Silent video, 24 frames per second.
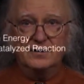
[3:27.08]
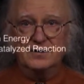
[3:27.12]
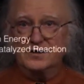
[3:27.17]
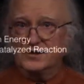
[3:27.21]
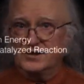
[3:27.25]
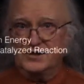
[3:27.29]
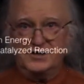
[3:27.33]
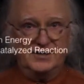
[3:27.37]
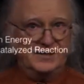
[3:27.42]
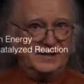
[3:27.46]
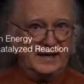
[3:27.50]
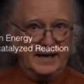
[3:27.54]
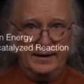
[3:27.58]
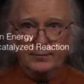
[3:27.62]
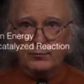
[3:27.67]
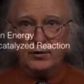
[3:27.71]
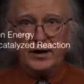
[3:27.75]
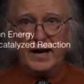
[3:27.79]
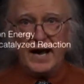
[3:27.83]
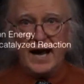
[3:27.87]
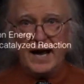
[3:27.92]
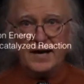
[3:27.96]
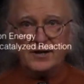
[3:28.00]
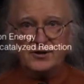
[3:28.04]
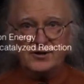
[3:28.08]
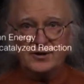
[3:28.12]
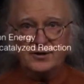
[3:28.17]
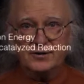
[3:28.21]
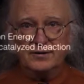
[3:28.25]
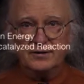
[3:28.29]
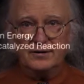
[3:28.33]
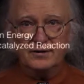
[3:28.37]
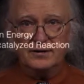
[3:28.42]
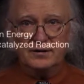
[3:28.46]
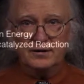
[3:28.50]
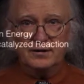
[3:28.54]
Same
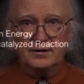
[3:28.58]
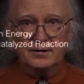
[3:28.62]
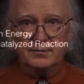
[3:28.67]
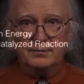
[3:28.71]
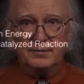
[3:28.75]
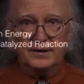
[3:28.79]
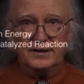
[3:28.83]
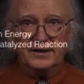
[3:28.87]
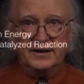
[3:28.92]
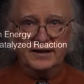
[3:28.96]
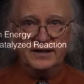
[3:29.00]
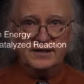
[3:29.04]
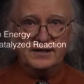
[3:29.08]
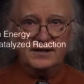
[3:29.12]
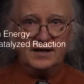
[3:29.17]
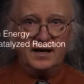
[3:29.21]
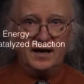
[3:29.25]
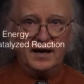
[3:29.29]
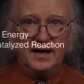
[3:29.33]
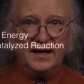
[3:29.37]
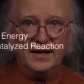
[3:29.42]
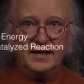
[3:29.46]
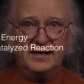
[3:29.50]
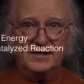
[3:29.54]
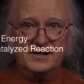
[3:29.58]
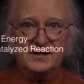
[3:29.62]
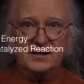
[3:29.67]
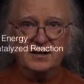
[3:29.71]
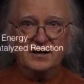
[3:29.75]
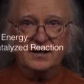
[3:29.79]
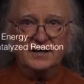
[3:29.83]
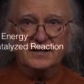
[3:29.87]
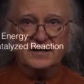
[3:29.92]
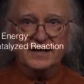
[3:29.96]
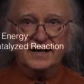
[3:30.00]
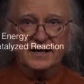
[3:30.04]
reaction, but this guy isn't
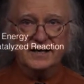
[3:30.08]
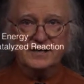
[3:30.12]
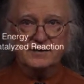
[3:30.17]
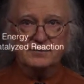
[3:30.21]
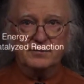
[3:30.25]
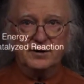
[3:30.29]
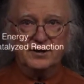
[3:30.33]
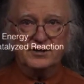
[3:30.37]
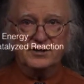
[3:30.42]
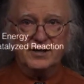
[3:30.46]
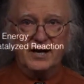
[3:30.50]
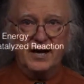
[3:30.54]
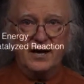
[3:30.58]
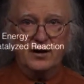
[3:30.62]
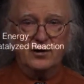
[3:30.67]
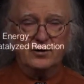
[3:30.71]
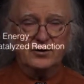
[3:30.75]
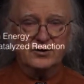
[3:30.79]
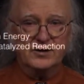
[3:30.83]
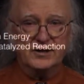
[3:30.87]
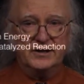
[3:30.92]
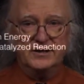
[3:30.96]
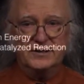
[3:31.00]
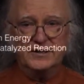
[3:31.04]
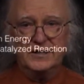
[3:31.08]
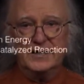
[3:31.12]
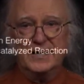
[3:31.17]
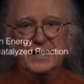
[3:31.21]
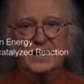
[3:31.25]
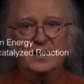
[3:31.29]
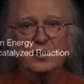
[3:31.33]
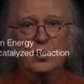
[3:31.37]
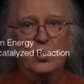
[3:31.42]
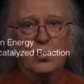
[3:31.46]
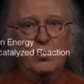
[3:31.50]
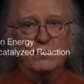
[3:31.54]
going to take as much energy to
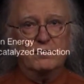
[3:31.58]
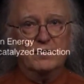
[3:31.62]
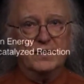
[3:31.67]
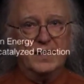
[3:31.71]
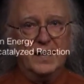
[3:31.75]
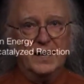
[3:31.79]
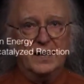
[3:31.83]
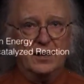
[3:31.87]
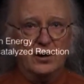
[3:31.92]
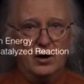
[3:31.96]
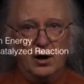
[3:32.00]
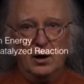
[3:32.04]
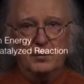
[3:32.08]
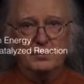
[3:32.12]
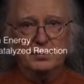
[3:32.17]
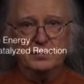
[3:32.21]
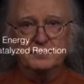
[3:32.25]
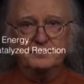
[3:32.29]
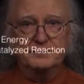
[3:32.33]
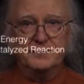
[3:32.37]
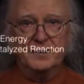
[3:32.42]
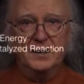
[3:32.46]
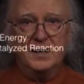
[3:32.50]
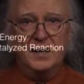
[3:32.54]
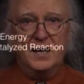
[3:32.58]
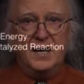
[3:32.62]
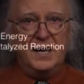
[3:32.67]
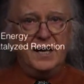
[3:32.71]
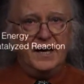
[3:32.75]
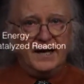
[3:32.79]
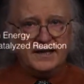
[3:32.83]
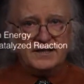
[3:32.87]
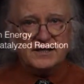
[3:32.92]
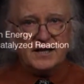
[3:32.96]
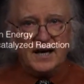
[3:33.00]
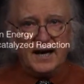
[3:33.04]
get over that hump.
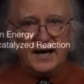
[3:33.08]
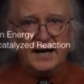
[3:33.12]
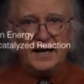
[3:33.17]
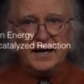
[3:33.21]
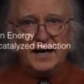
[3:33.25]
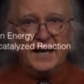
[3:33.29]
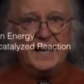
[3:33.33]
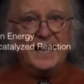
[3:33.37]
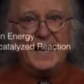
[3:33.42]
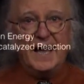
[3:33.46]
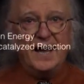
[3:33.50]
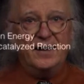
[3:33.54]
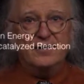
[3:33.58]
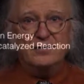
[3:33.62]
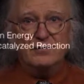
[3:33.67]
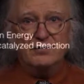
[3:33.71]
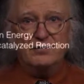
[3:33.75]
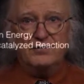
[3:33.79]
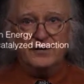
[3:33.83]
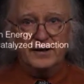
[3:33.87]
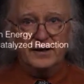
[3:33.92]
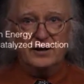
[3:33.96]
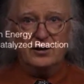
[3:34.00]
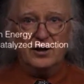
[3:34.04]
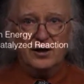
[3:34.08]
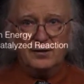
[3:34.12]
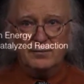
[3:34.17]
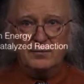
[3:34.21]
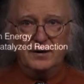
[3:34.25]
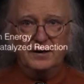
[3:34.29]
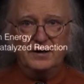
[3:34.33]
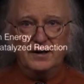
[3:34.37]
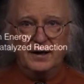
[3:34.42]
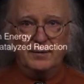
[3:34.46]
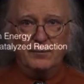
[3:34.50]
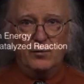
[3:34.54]
It's kind of like how you feel on
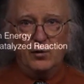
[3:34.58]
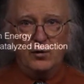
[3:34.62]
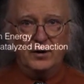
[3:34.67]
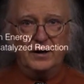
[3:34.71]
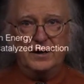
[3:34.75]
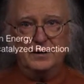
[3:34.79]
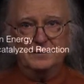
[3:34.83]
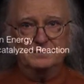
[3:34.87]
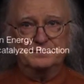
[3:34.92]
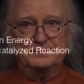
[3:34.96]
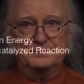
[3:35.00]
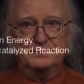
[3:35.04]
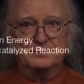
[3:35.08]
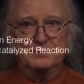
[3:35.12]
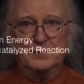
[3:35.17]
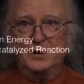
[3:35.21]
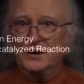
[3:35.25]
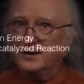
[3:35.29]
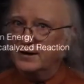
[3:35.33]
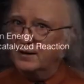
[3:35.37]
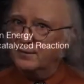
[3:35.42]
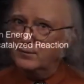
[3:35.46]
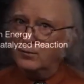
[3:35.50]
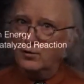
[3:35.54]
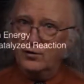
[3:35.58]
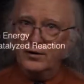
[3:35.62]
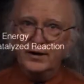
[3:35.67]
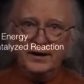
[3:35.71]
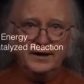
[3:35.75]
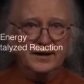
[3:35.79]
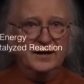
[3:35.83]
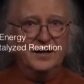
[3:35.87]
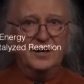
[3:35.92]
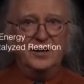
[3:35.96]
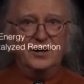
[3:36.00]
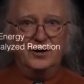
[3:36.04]
Monday morning. Monday
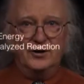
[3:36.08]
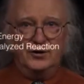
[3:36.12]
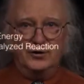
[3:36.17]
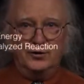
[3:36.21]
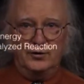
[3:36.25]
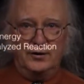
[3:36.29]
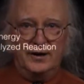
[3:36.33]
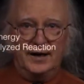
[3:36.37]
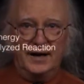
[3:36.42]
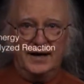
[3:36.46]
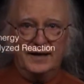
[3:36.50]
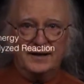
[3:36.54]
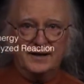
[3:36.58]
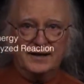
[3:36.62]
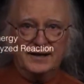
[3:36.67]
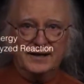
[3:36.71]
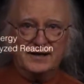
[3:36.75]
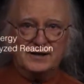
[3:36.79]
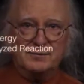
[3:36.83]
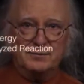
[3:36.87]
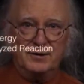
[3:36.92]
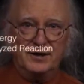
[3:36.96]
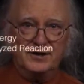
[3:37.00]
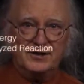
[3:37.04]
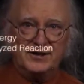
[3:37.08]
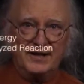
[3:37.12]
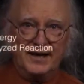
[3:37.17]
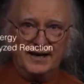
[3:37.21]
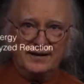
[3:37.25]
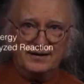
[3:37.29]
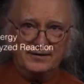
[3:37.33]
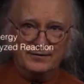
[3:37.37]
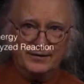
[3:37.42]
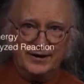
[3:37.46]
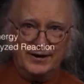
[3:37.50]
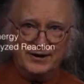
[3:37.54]
morning, you got this much
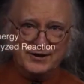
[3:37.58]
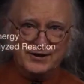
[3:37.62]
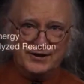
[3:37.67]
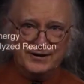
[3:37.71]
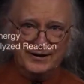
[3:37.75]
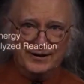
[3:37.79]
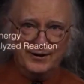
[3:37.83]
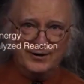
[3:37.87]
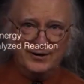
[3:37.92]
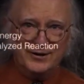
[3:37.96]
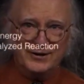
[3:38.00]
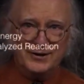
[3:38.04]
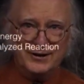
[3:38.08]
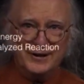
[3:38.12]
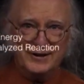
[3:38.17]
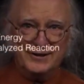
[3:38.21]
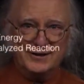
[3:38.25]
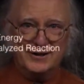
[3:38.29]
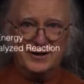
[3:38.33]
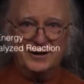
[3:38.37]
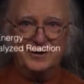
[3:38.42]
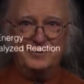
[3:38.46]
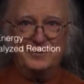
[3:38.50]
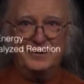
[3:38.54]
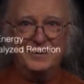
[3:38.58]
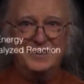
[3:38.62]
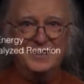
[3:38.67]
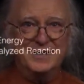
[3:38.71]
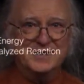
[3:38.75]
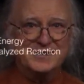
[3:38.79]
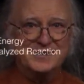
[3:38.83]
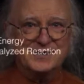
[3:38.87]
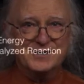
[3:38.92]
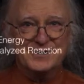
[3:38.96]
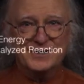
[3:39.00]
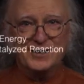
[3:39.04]
activation energy, it's going to be
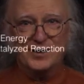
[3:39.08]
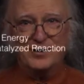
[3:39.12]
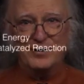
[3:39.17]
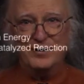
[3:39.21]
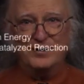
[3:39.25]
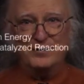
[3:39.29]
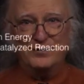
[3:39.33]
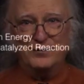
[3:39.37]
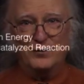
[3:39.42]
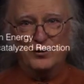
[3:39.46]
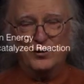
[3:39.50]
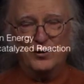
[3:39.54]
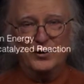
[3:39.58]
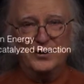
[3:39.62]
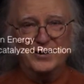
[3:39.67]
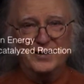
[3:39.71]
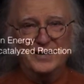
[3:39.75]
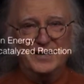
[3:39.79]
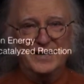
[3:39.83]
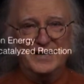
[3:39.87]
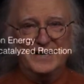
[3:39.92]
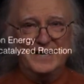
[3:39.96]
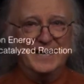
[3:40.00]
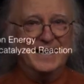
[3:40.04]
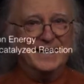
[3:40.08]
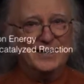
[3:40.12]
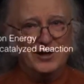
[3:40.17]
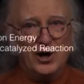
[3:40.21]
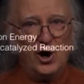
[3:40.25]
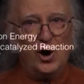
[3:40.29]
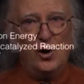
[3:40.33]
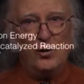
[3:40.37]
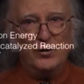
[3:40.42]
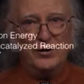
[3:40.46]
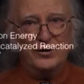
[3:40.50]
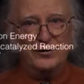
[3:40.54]
necessary for you to get
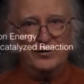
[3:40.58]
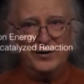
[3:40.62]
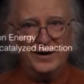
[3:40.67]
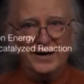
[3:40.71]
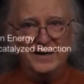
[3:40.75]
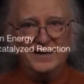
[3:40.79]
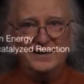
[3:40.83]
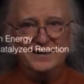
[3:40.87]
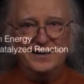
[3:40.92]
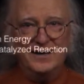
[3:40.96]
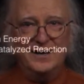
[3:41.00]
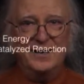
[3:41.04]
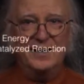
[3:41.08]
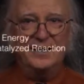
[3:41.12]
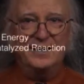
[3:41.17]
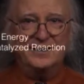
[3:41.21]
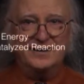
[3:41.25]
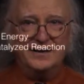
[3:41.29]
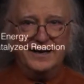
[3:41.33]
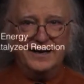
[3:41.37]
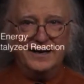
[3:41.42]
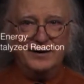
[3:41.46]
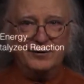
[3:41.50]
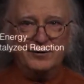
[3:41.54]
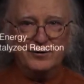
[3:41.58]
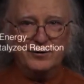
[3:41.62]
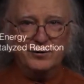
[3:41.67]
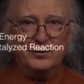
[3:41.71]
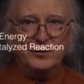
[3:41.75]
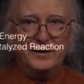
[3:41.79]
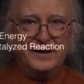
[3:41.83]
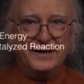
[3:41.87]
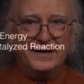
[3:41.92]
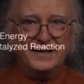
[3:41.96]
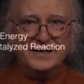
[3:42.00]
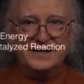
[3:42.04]
going, right? Later in the
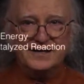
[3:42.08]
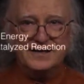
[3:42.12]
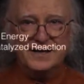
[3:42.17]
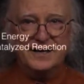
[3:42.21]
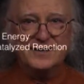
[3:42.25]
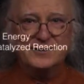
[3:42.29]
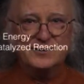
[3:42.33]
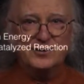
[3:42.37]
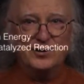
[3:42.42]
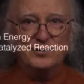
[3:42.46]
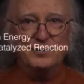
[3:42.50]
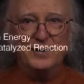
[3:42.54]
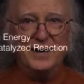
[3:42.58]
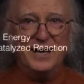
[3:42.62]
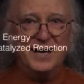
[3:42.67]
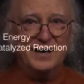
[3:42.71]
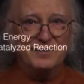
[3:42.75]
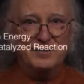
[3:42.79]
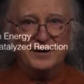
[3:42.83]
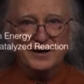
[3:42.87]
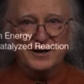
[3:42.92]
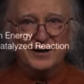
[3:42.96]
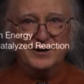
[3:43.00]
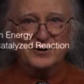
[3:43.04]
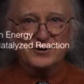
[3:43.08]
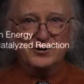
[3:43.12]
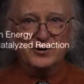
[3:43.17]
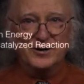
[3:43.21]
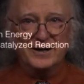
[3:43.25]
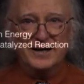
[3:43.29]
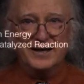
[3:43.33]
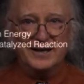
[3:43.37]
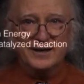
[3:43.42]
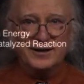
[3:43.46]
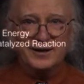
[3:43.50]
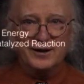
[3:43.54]
week, it's not so bad because you're
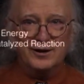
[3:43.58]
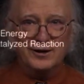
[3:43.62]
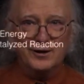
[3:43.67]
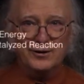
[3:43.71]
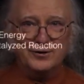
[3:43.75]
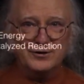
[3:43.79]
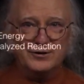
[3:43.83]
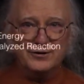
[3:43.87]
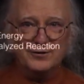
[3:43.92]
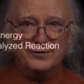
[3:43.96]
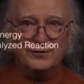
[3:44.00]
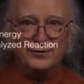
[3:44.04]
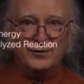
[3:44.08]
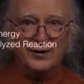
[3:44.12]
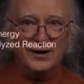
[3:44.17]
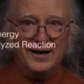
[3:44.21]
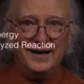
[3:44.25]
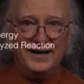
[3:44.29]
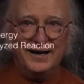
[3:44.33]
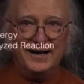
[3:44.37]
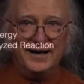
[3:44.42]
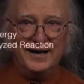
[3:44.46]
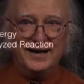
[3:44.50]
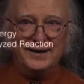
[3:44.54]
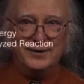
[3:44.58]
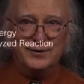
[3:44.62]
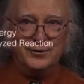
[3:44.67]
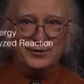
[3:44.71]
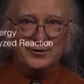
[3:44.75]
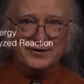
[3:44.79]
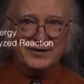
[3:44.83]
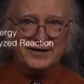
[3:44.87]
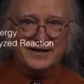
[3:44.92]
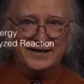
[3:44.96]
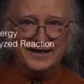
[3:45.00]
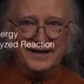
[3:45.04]
getting close to Friday and
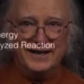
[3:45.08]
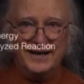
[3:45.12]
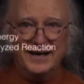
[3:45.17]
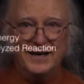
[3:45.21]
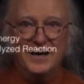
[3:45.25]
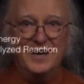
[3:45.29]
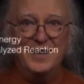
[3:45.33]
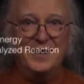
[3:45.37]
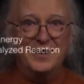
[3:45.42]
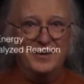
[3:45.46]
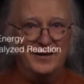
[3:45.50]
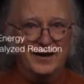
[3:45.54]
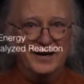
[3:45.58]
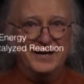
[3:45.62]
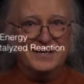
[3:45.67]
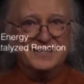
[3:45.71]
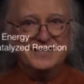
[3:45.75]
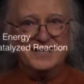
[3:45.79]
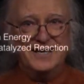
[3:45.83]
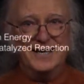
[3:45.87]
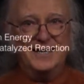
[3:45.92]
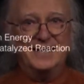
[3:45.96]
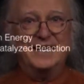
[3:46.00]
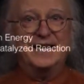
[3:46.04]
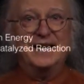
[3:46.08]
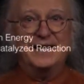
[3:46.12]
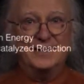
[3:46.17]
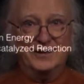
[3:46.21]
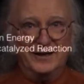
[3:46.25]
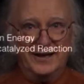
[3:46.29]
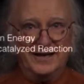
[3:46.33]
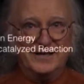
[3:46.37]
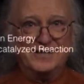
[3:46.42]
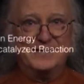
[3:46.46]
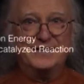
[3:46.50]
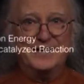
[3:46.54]
you're seeing that it's taking
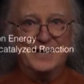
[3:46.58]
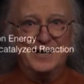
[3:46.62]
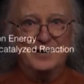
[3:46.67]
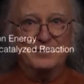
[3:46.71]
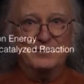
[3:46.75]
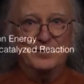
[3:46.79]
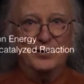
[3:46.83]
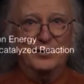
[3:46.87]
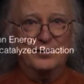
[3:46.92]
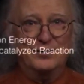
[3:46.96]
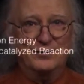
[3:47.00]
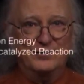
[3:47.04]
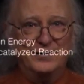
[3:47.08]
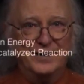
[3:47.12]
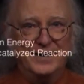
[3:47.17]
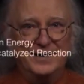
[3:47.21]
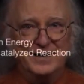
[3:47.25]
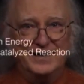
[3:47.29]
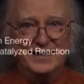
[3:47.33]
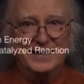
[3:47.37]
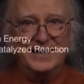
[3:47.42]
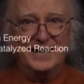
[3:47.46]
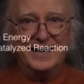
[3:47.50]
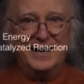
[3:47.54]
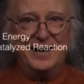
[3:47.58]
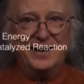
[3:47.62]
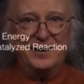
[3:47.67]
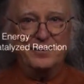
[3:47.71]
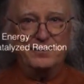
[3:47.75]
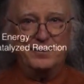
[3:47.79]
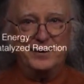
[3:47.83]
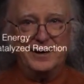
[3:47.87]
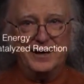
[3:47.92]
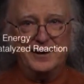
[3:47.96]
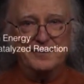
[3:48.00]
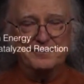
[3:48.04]
less to get motivated to get out
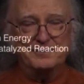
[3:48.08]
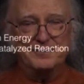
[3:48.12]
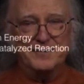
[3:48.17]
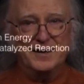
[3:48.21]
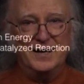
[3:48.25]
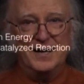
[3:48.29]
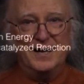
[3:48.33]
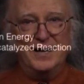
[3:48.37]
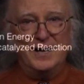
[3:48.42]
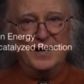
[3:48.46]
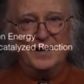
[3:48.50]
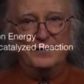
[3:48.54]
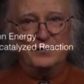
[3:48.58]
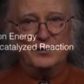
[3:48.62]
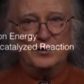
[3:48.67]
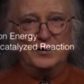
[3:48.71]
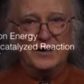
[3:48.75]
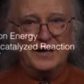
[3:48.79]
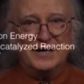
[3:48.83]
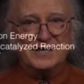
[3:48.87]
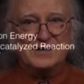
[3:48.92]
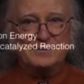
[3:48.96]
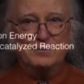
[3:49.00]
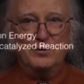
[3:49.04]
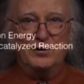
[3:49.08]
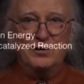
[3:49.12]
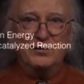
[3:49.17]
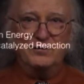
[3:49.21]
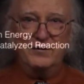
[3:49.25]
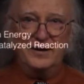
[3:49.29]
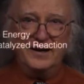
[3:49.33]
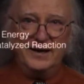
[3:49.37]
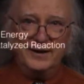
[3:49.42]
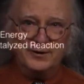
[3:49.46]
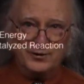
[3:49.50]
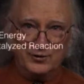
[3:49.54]
of bed. If you're less
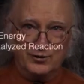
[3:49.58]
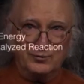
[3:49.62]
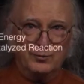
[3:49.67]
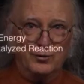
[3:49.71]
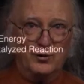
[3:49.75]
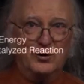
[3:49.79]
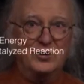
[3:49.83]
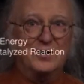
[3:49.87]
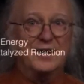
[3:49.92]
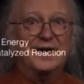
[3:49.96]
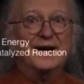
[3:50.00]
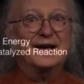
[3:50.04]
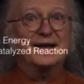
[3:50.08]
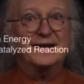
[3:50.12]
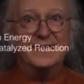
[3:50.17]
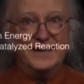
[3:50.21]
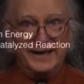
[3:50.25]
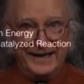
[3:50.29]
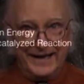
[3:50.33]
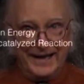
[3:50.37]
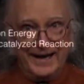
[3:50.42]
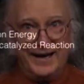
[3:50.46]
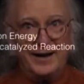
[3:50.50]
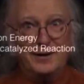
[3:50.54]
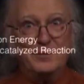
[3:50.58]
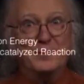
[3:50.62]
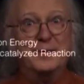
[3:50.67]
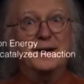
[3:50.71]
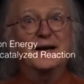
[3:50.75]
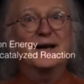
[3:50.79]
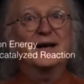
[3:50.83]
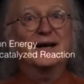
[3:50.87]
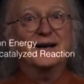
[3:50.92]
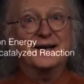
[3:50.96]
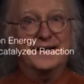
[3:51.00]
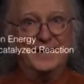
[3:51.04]
motivated, you're more likely to get out of
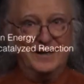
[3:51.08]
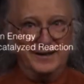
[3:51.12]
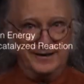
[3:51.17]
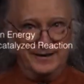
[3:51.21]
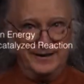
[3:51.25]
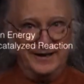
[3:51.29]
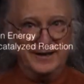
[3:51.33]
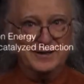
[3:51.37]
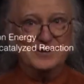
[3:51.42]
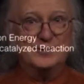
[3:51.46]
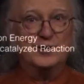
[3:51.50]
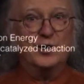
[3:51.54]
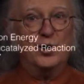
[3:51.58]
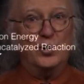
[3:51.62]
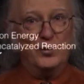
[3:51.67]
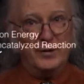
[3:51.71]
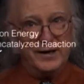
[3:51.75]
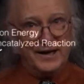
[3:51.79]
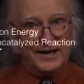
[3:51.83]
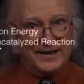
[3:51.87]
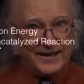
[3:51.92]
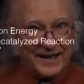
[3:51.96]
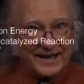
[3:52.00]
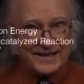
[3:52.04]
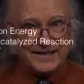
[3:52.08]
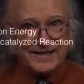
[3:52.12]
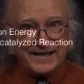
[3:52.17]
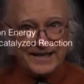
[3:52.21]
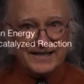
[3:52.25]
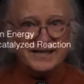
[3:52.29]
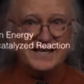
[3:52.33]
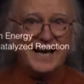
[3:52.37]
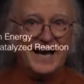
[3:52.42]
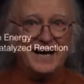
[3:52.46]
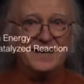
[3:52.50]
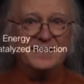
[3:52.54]
bed and get things going, and that's
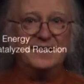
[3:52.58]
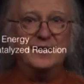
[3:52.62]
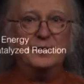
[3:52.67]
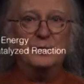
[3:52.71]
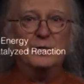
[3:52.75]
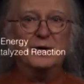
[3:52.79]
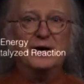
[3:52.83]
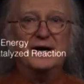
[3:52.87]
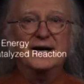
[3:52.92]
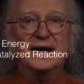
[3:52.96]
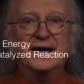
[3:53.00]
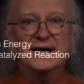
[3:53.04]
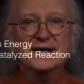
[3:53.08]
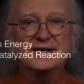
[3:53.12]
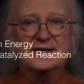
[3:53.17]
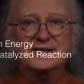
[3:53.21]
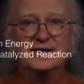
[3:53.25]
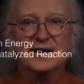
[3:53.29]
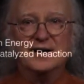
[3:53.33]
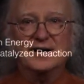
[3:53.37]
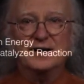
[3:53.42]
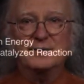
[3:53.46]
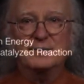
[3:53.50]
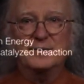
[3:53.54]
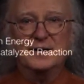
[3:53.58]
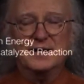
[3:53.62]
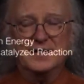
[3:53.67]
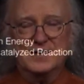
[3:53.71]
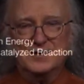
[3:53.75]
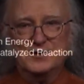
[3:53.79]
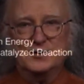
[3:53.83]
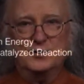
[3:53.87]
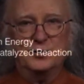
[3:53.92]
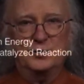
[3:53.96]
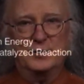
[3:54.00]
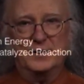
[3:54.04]
exactly what an enzyme
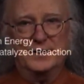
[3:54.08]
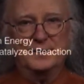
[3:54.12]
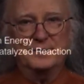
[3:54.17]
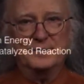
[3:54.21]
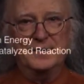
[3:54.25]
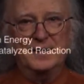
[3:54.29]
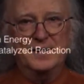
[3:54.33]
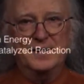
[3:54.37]
is doing.